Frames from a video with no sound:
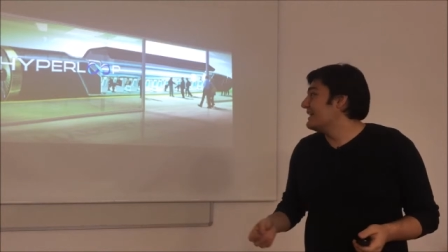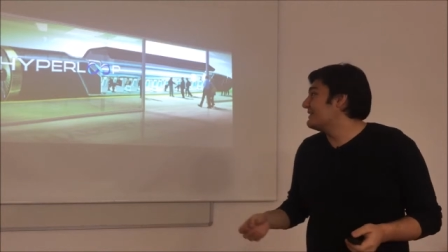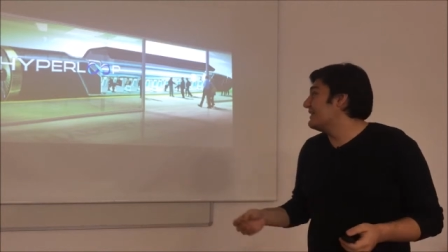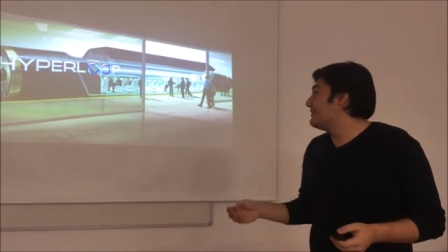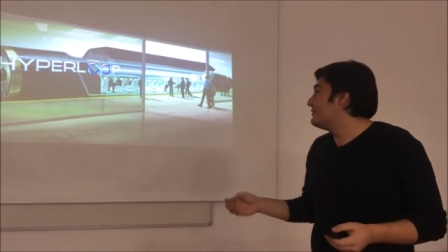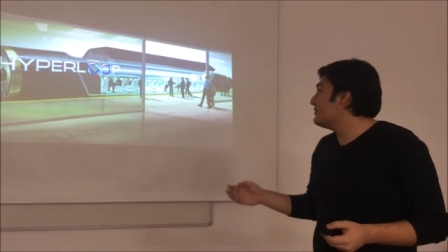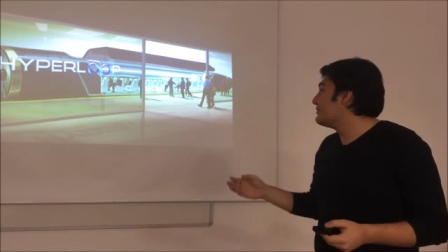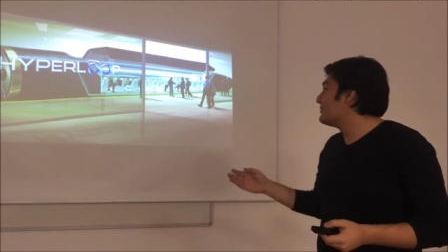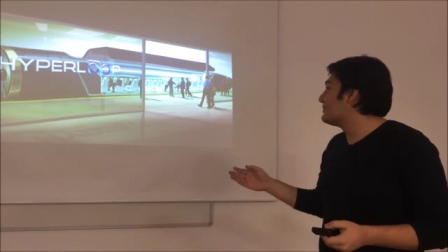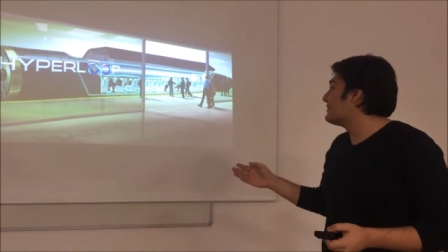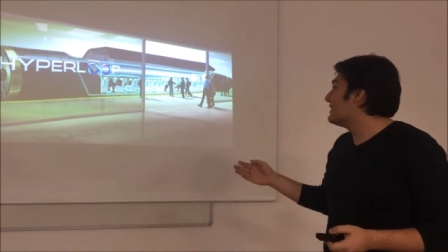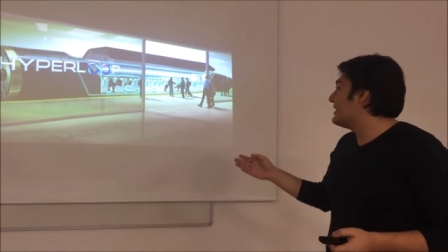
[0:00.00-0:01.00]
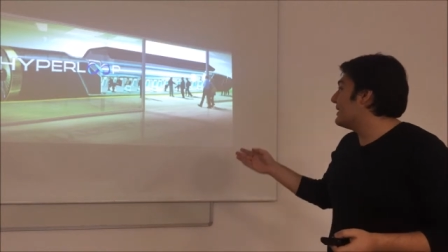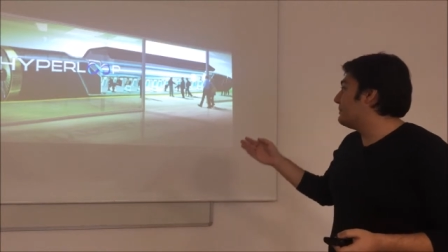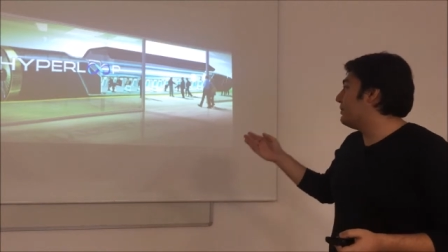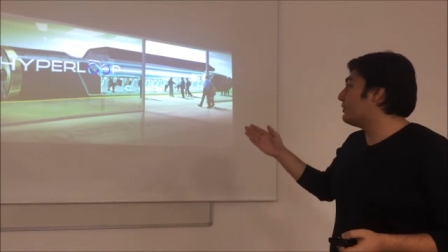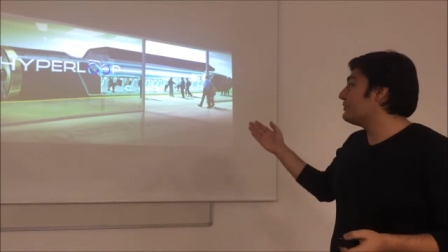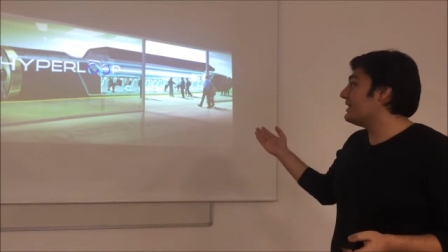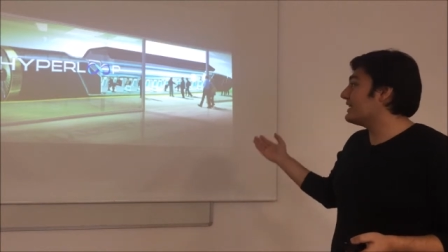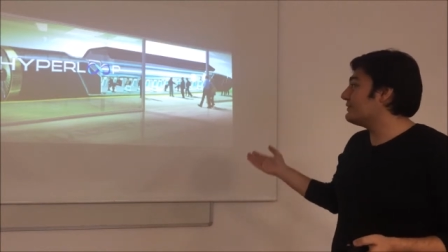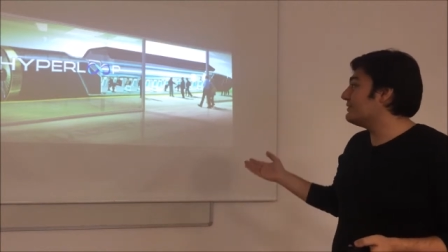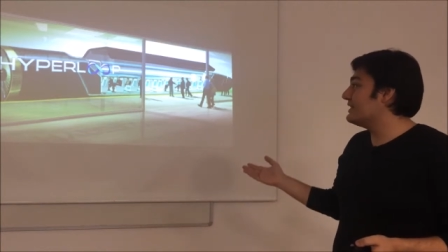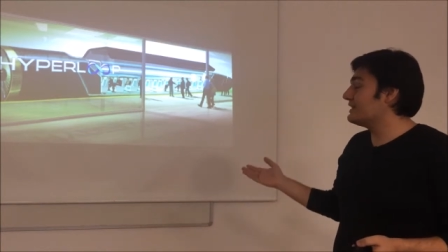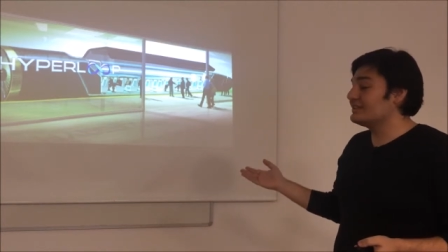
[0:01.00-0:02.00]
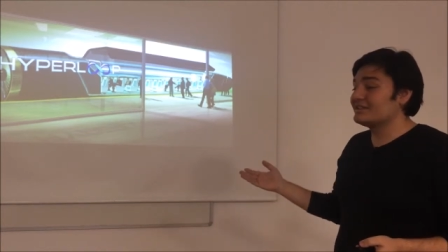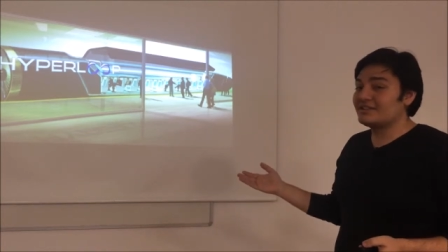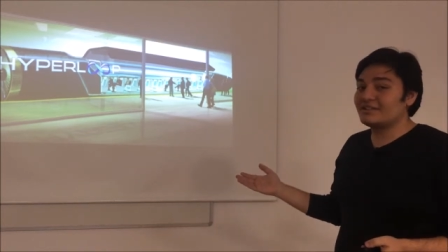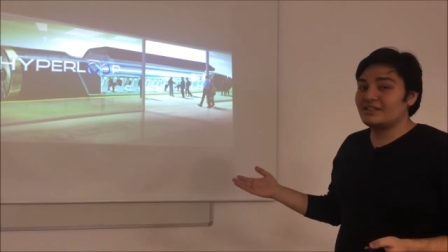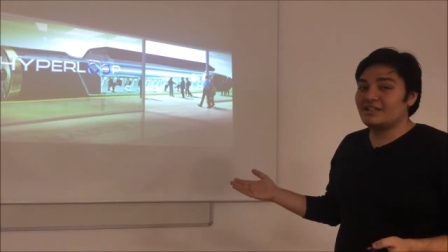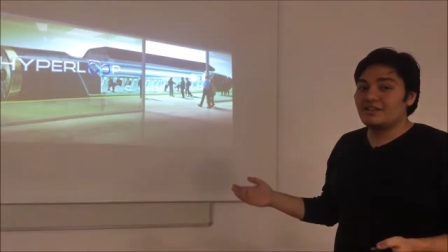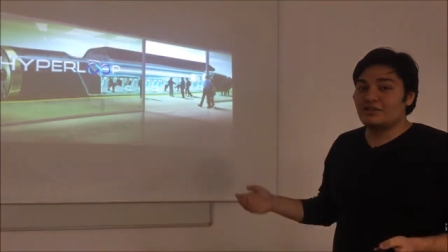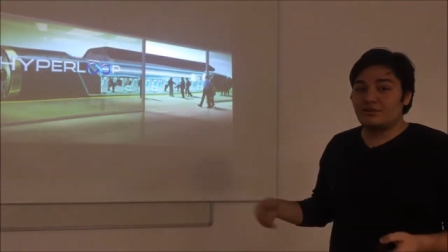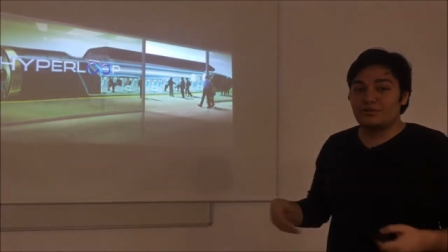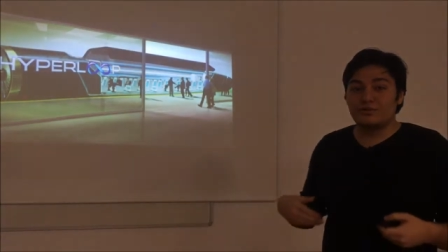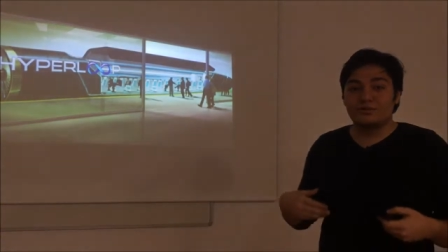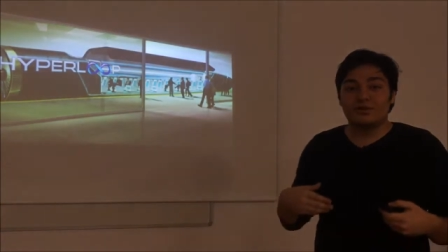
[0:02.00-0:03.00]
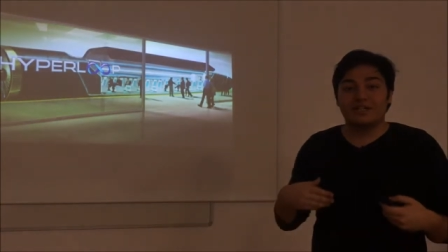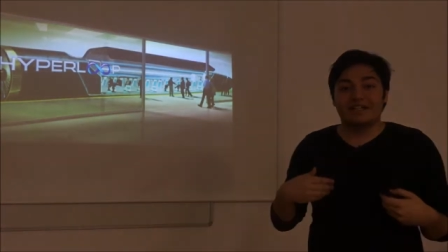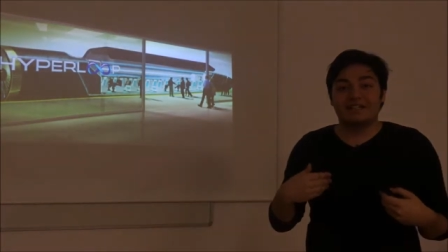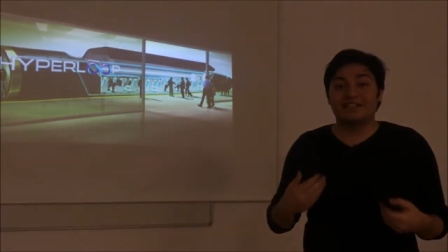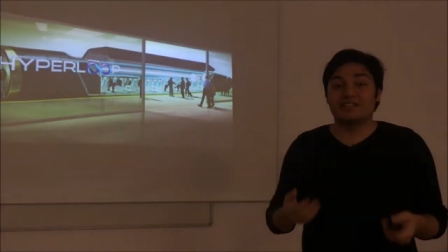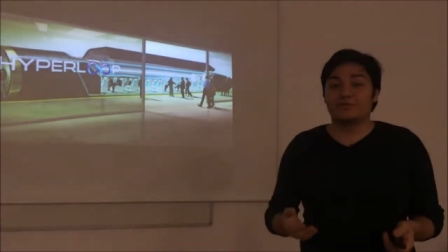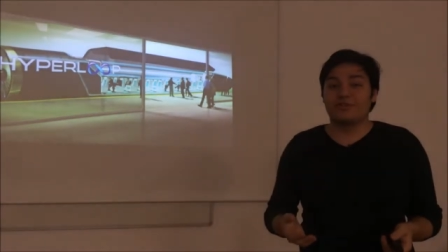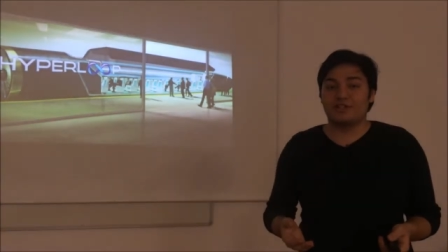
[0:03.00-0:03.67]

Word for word: that uses pod-like vehicles through a near